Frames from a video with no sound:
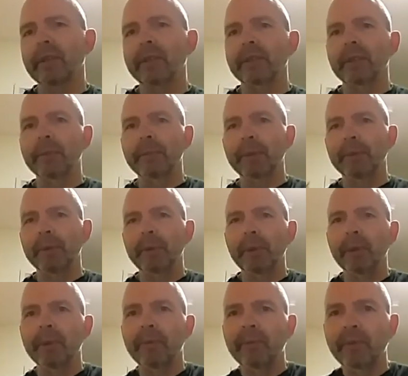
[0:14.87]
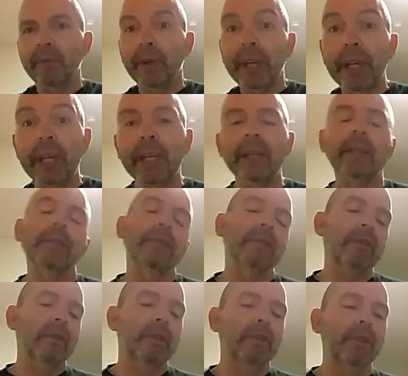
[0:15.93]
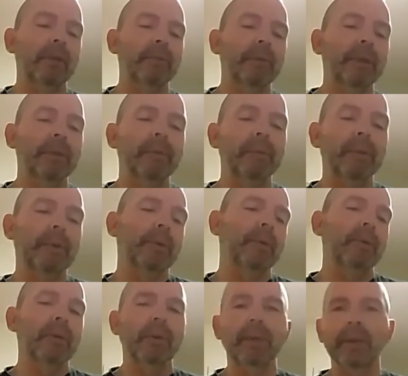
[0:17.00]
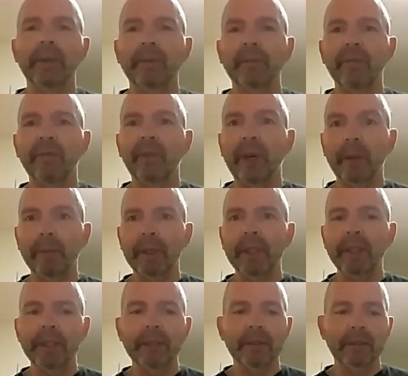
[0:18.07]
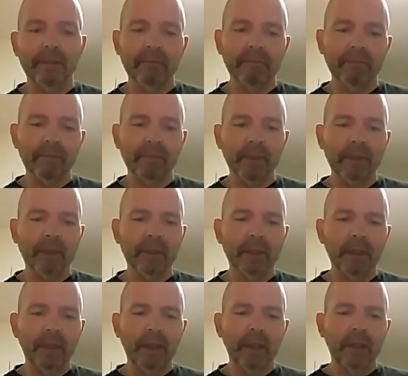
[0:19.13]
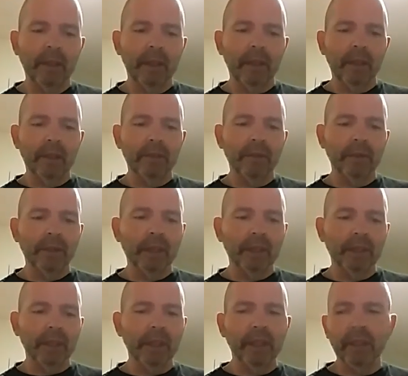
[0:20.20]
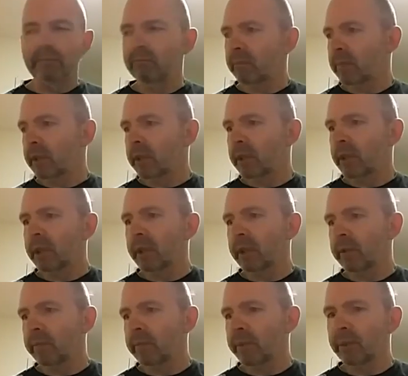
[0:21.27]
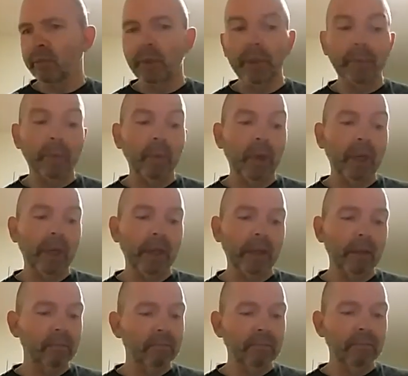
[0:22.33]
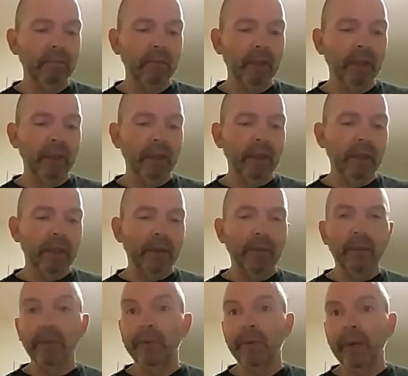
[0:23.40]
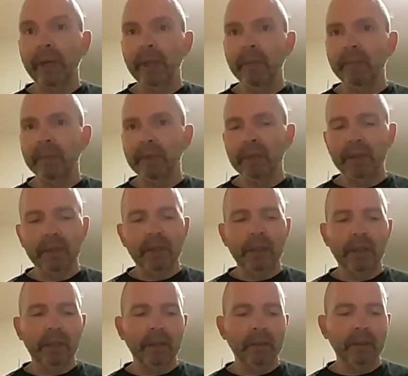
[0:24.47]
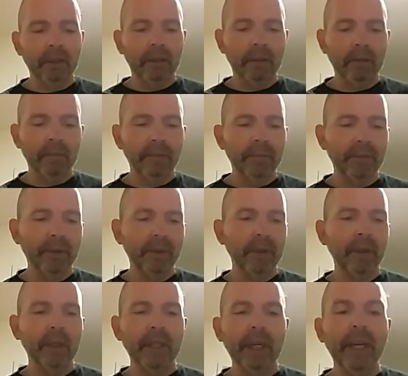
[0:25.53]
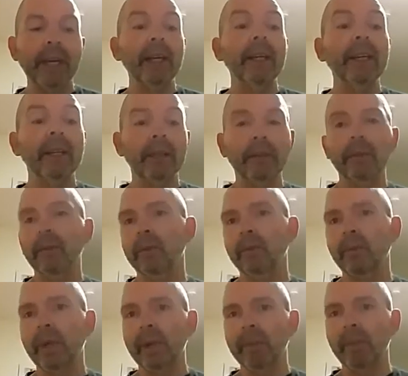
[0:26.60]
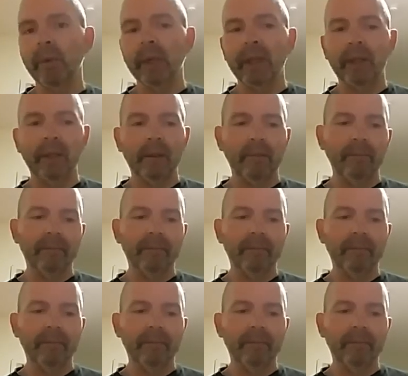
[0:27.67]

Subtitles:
some people call them Fralions, some people call them Fraplions. They're essentially ribbon wire frames and the alien wrap wire.